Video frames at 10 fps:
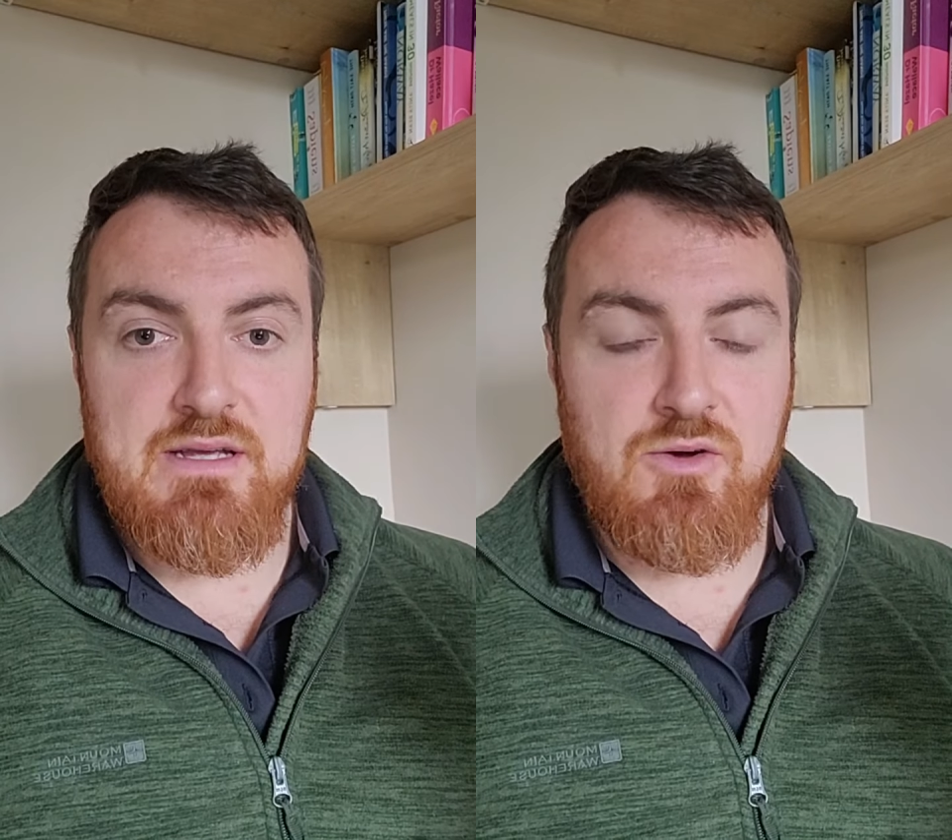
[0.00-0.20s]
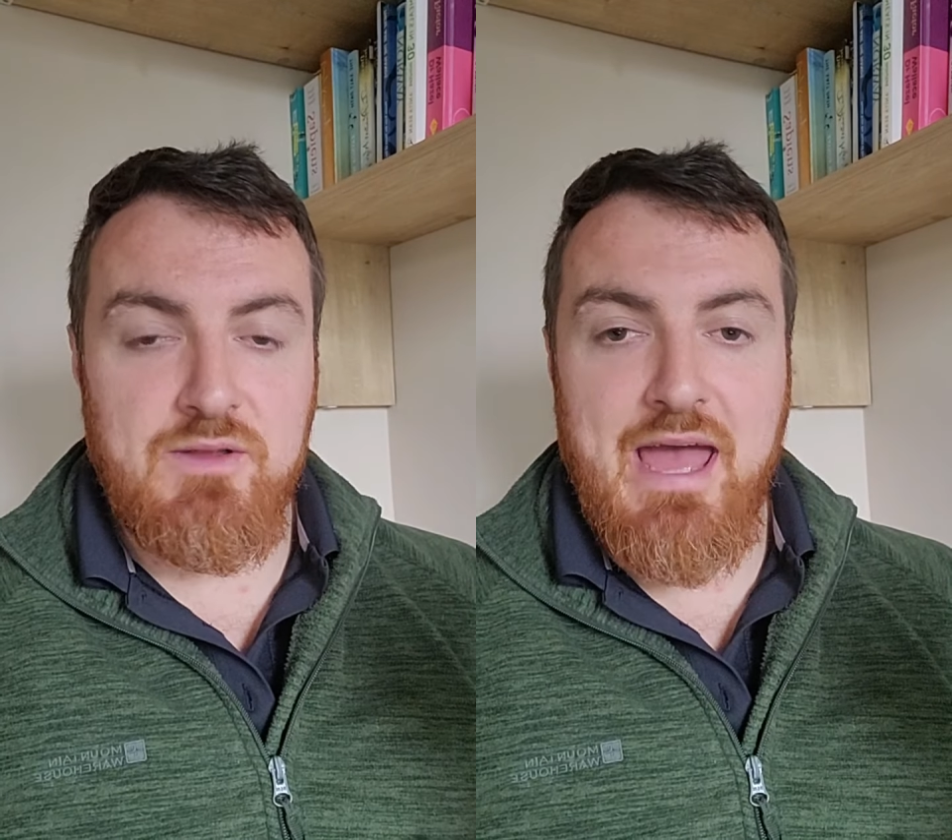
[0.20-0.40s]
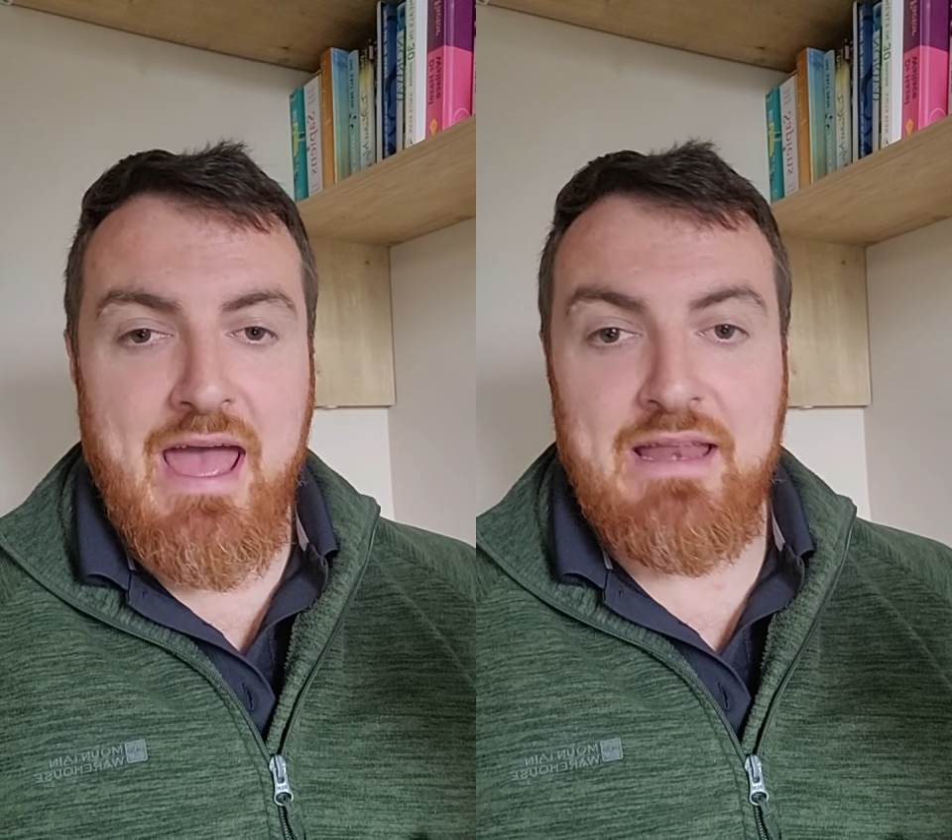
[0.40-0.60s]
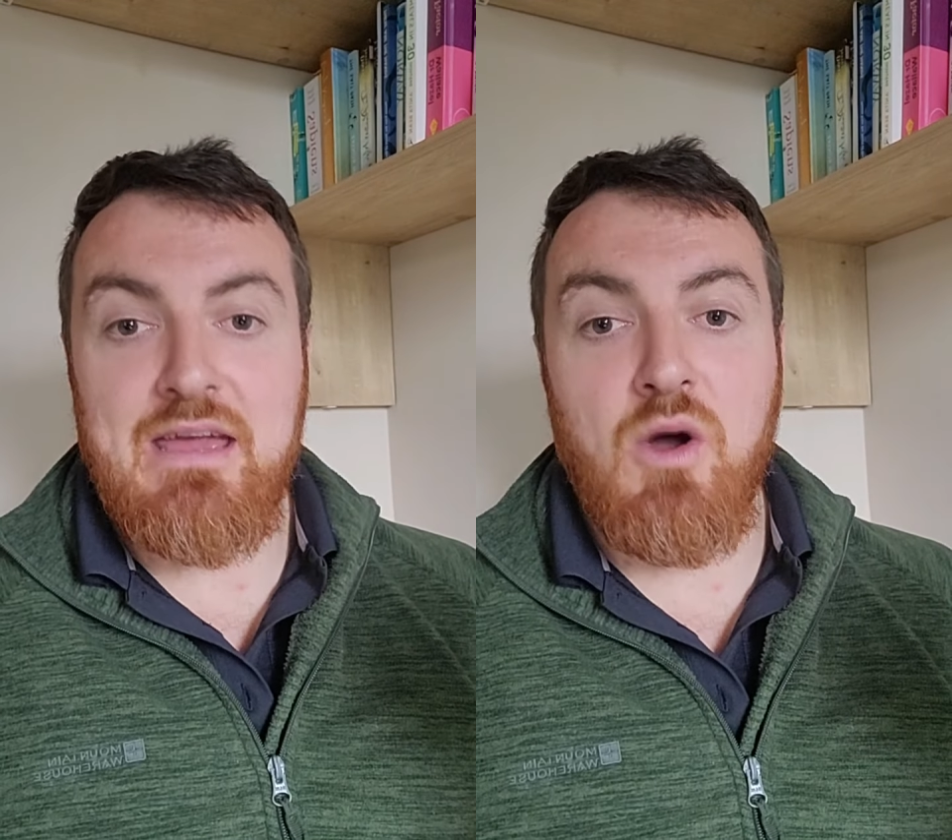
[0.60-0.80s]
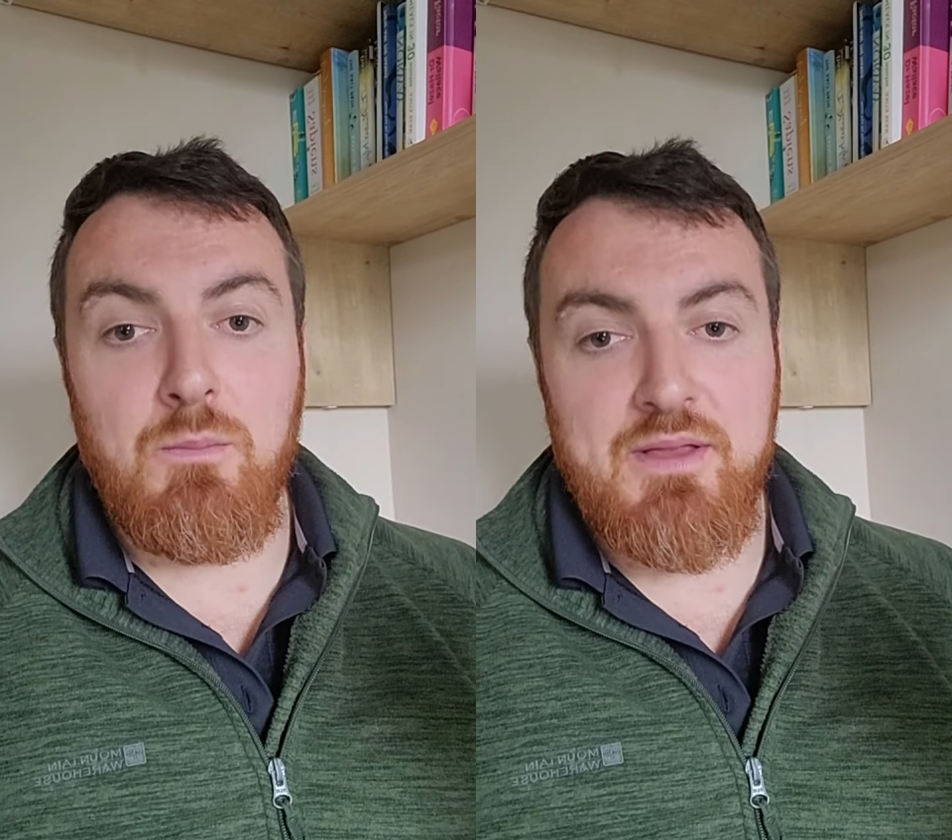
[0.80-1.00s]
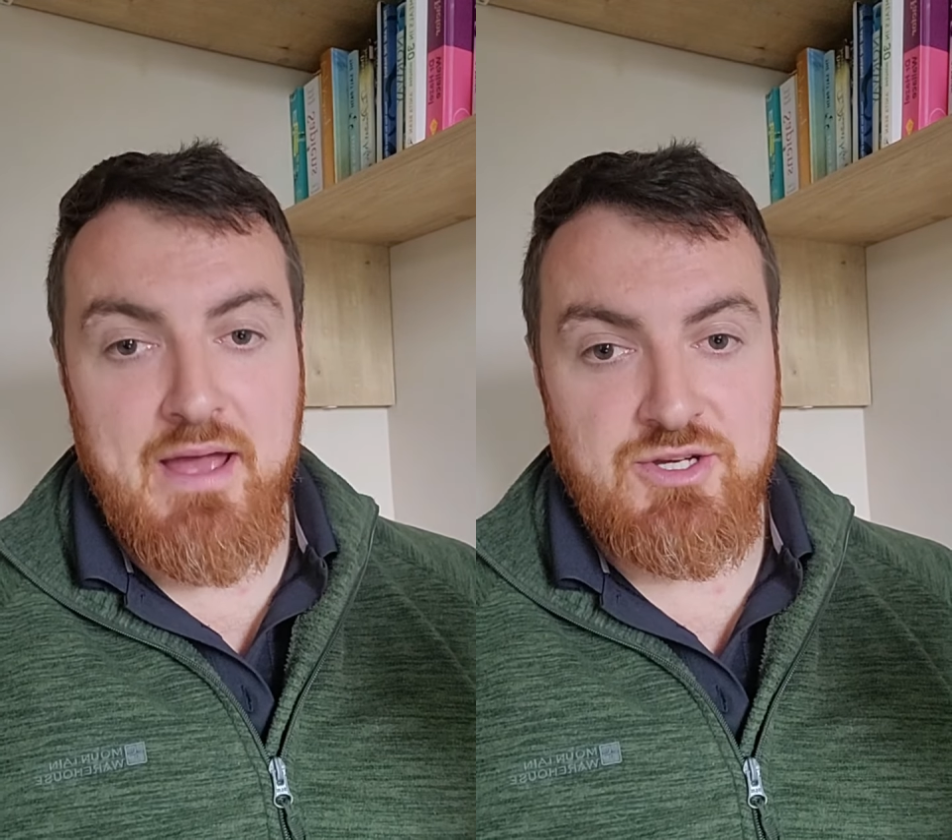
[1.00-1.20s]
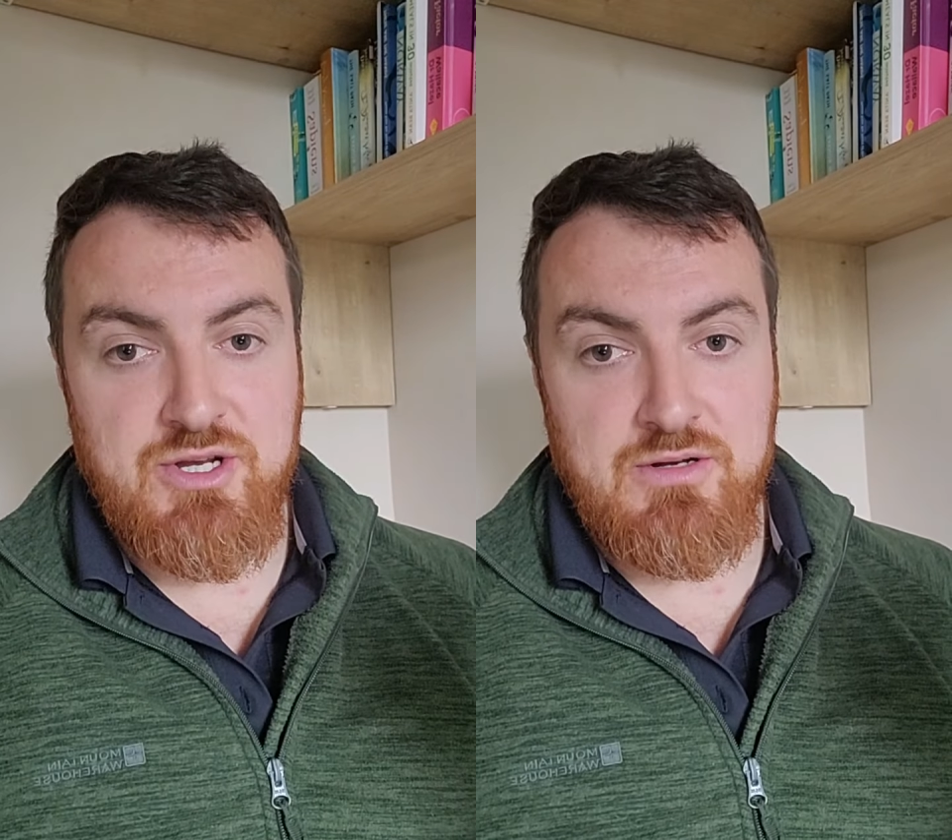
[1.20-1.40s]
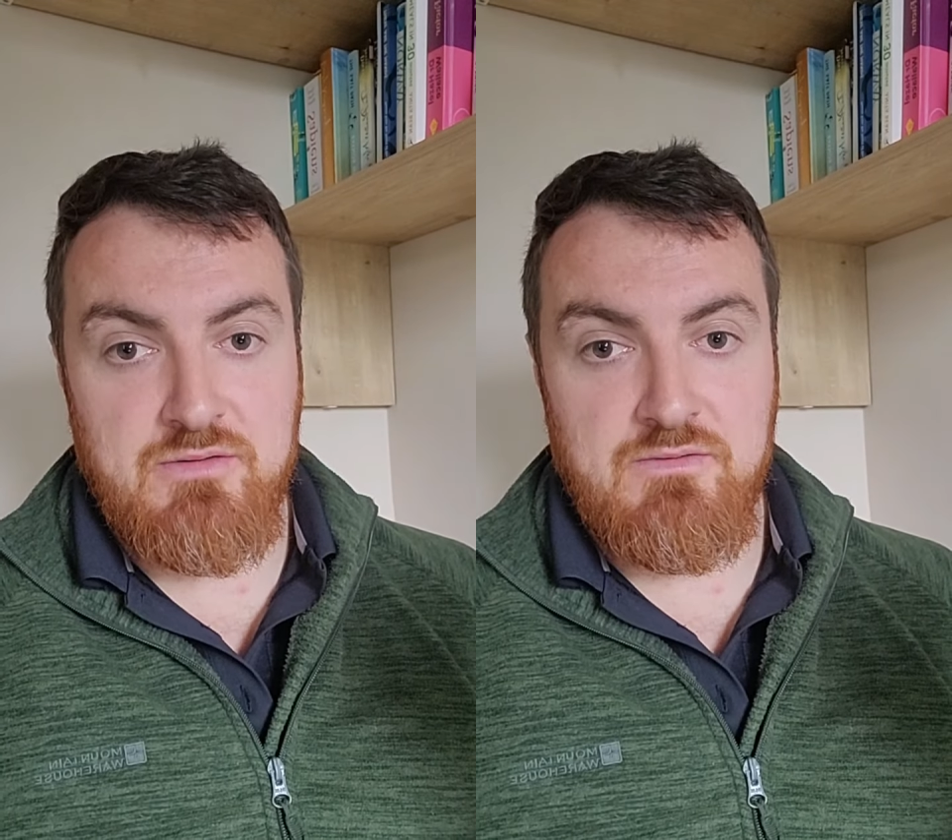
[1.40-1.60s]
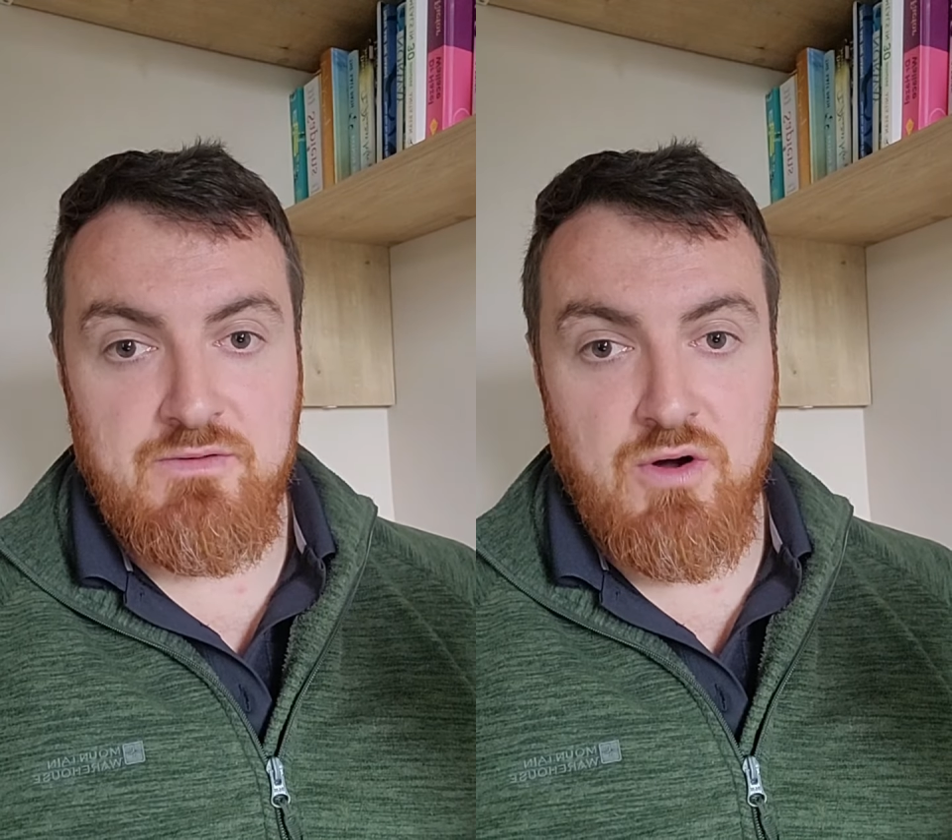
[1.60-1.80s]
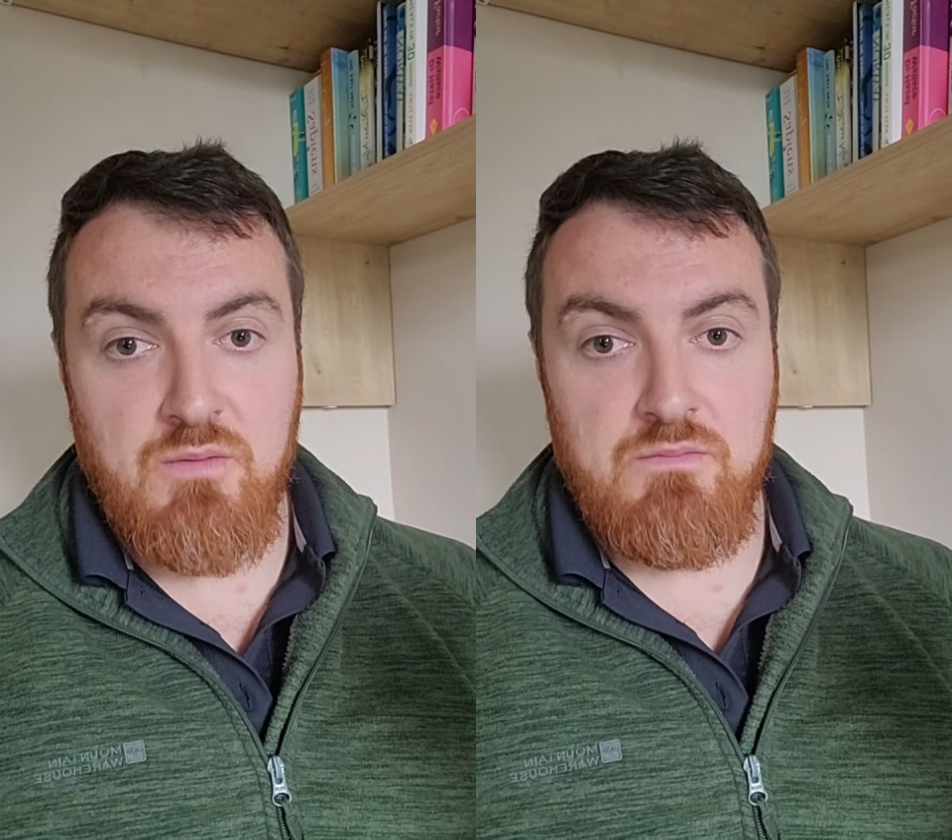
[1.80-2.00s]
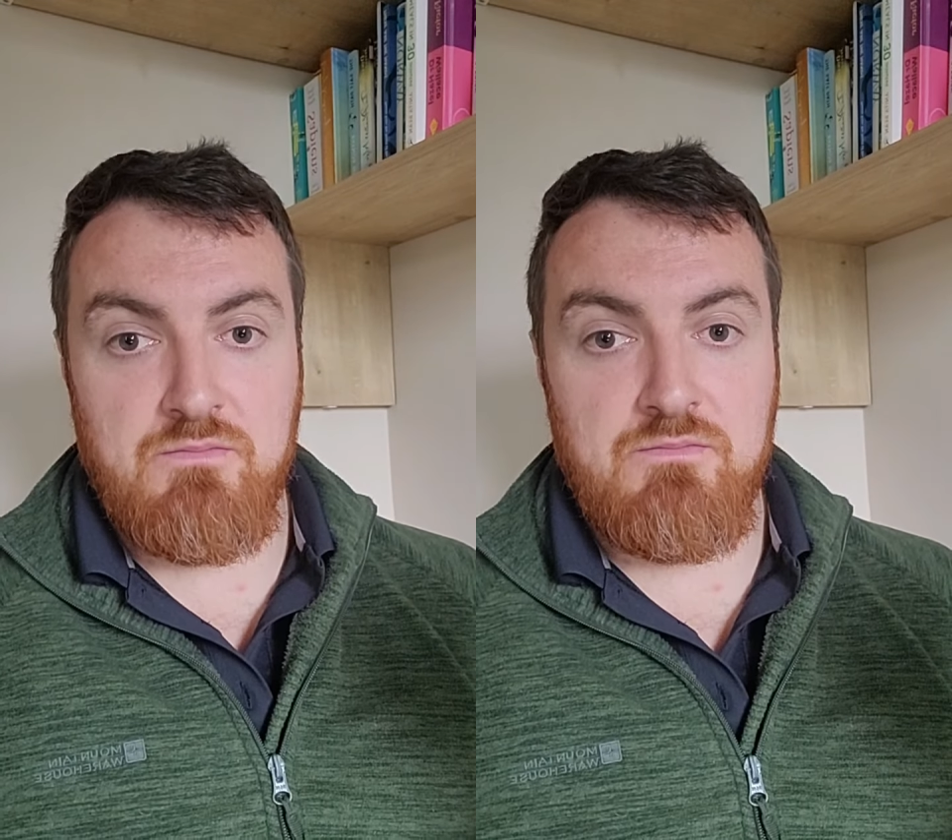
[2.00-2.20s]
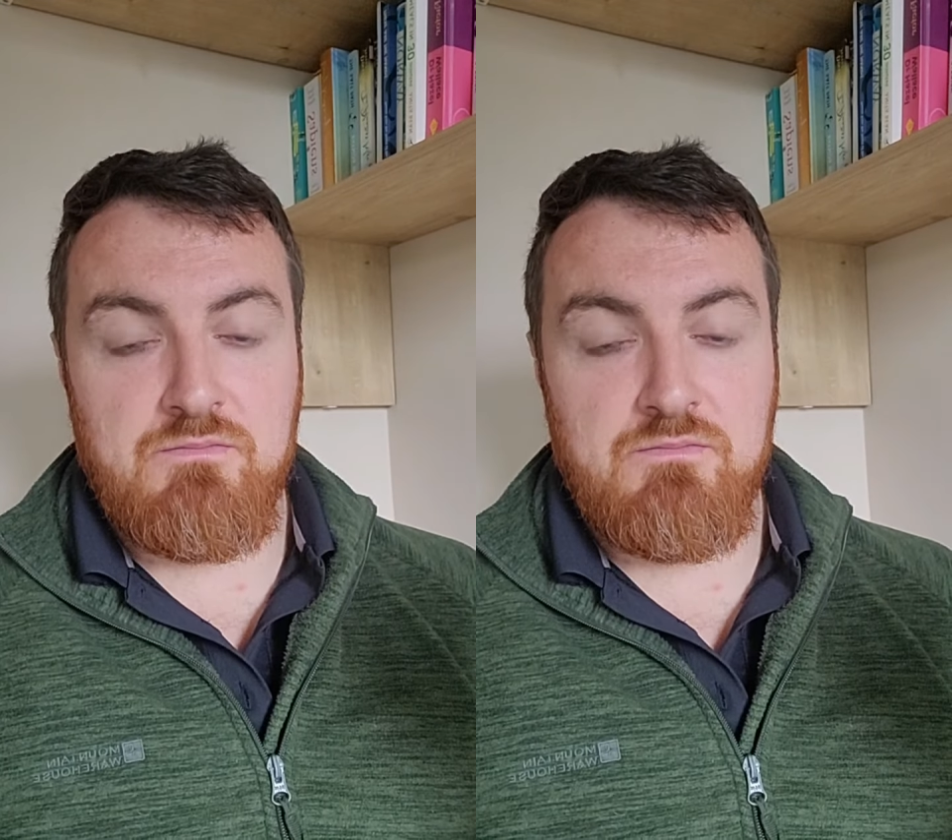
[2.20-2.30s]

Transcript: Go to any competition from